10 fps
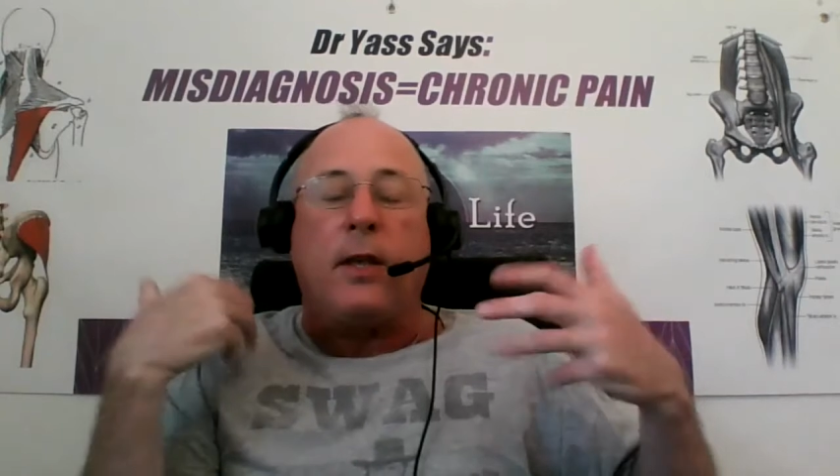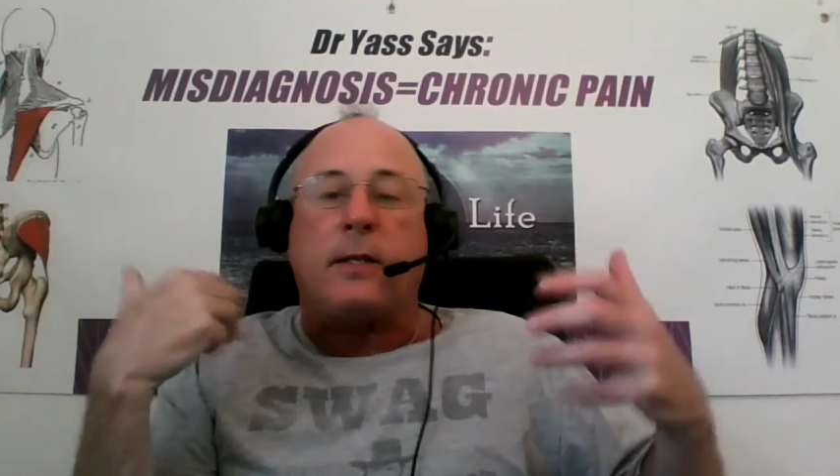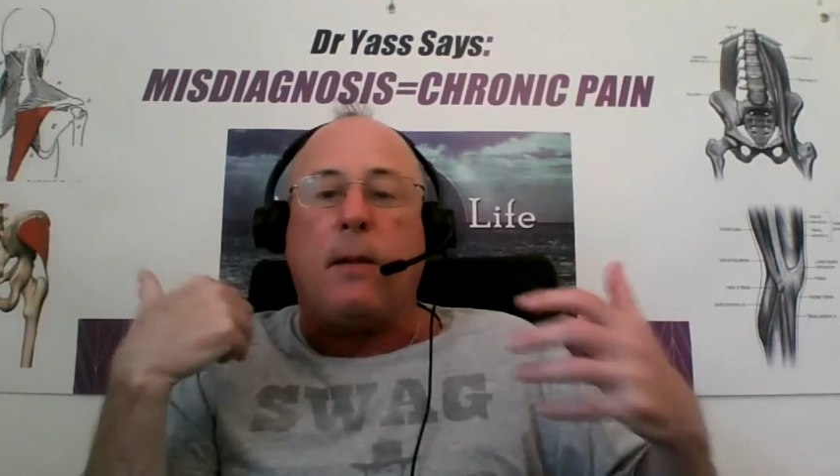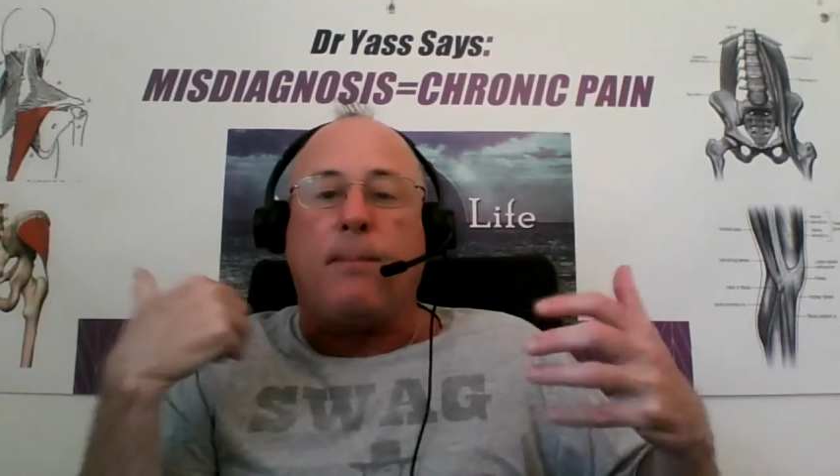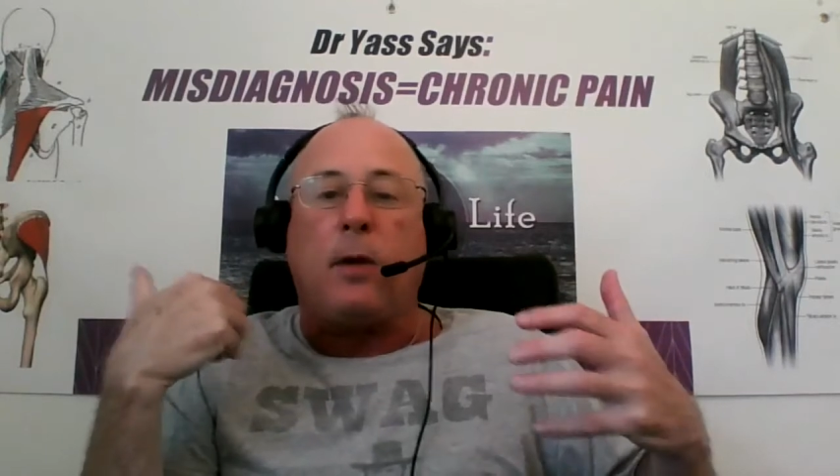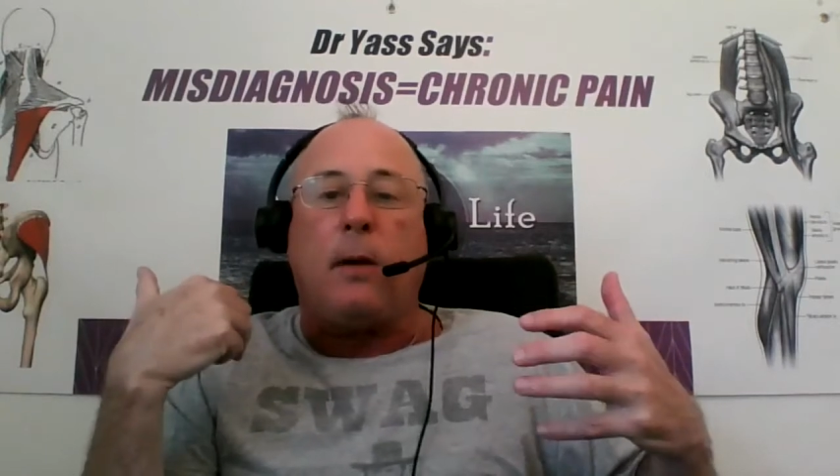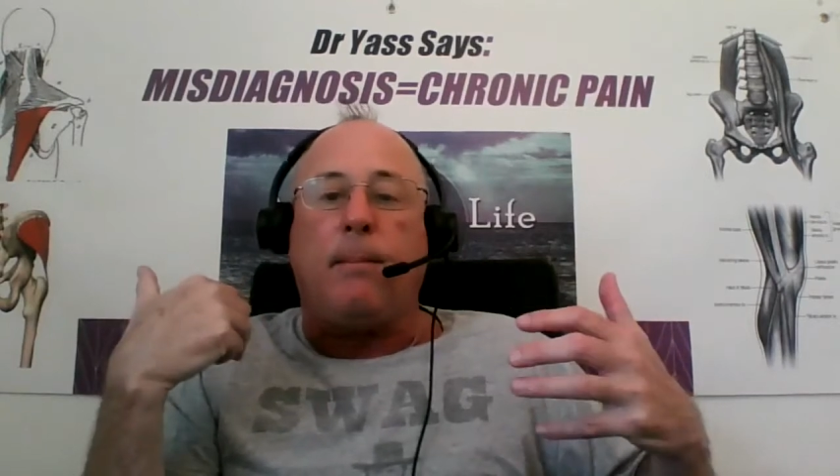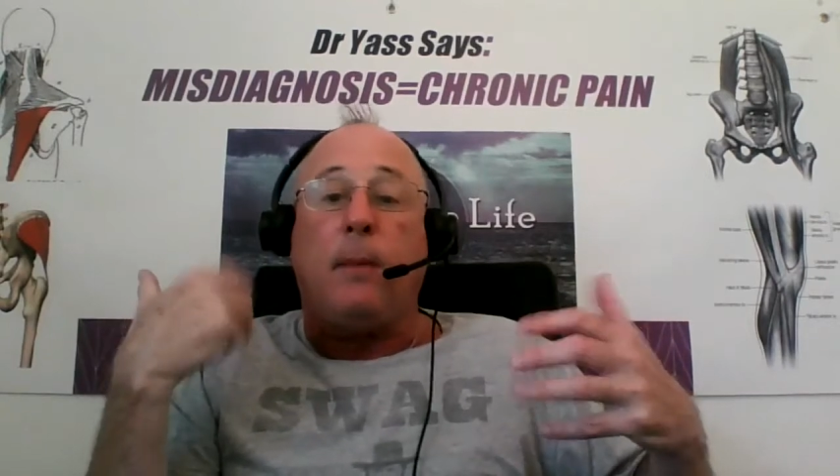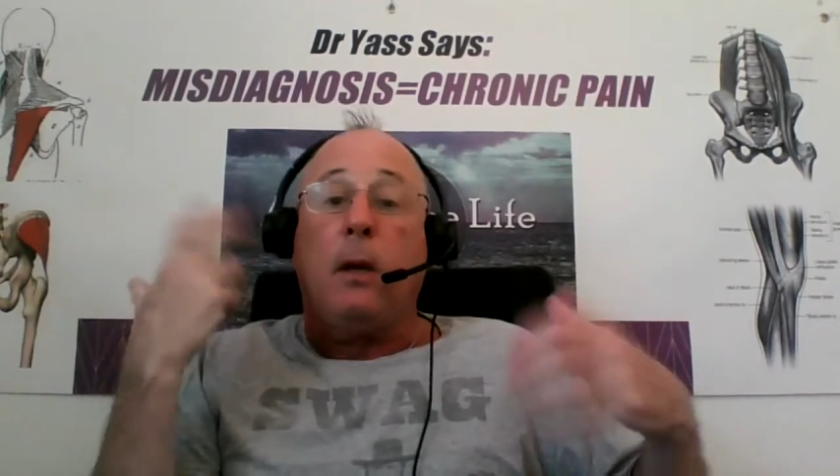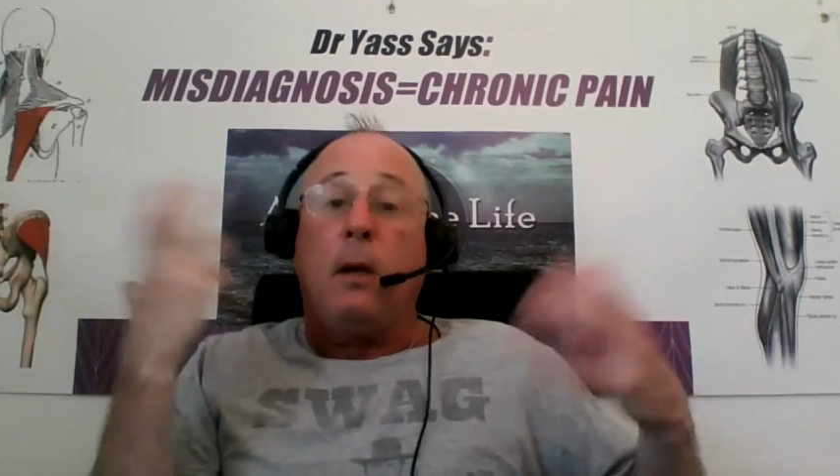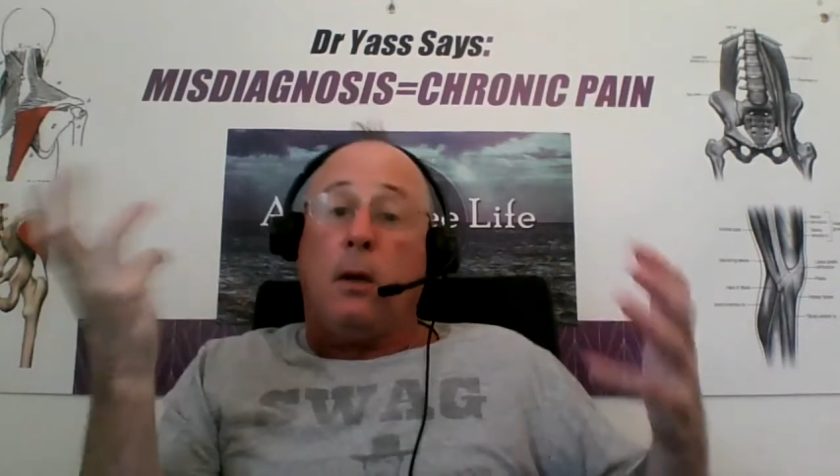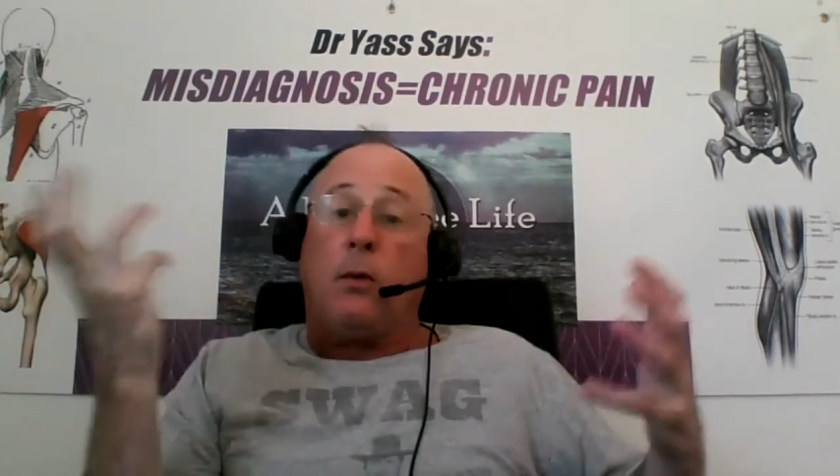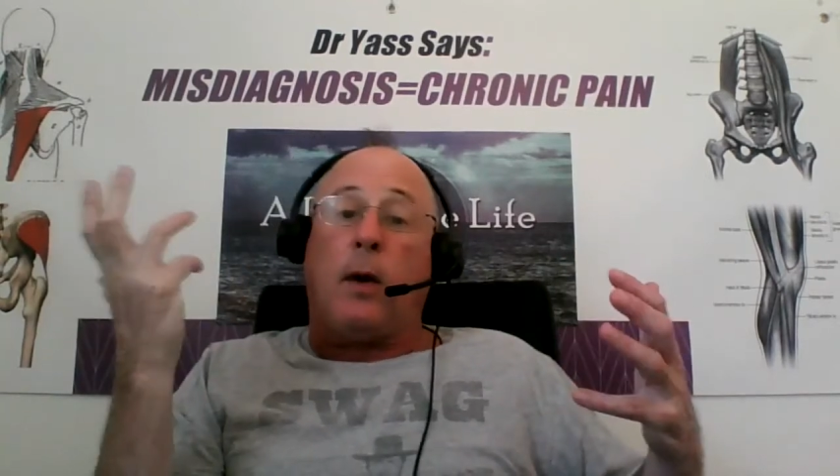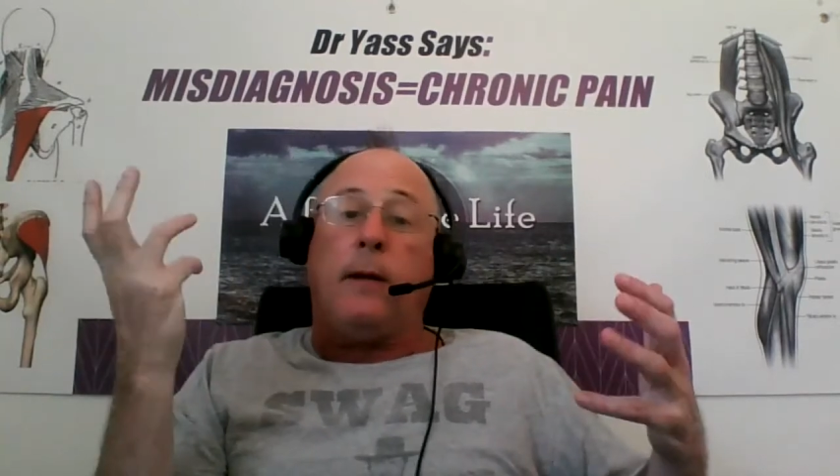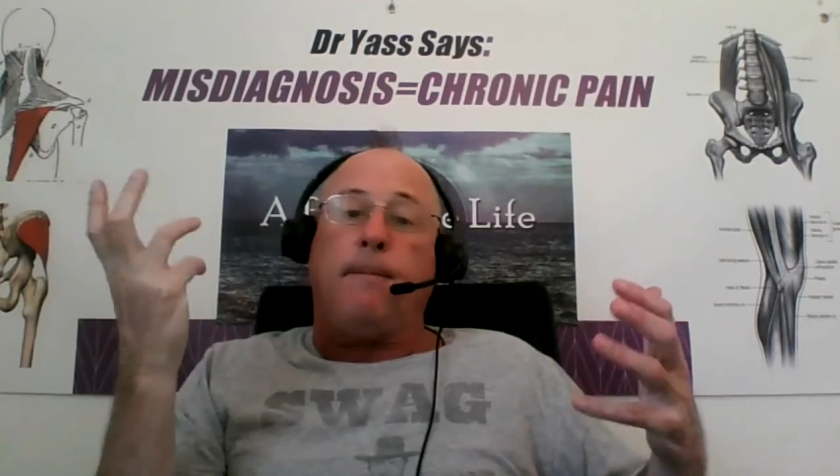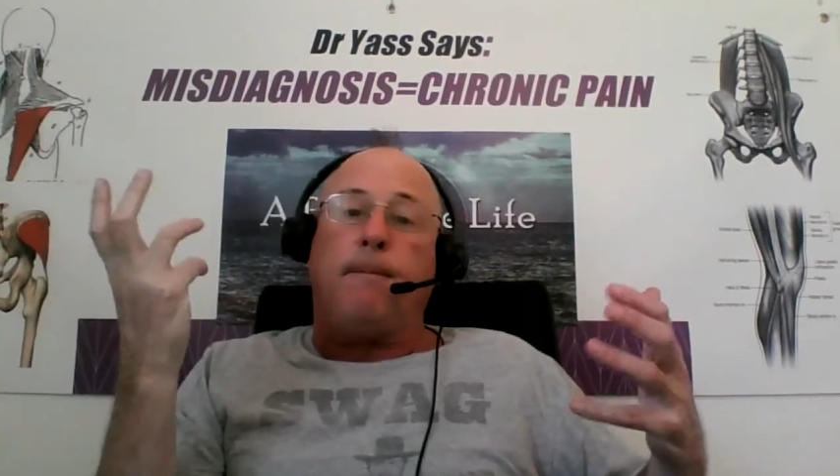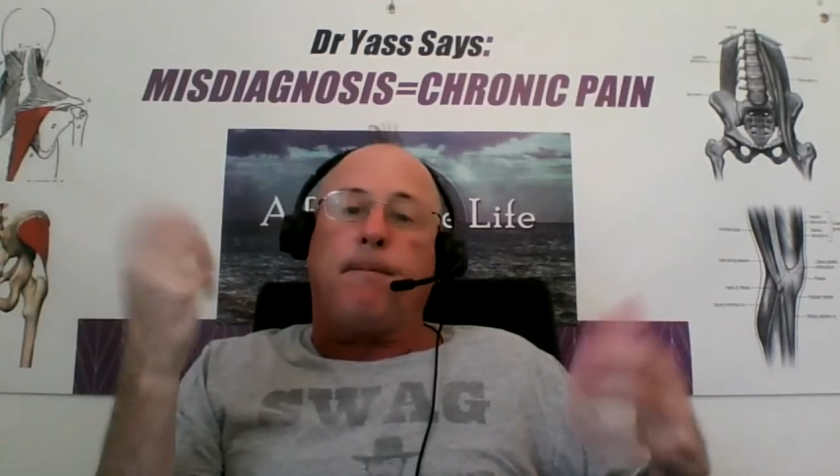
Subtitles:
the symptom, right?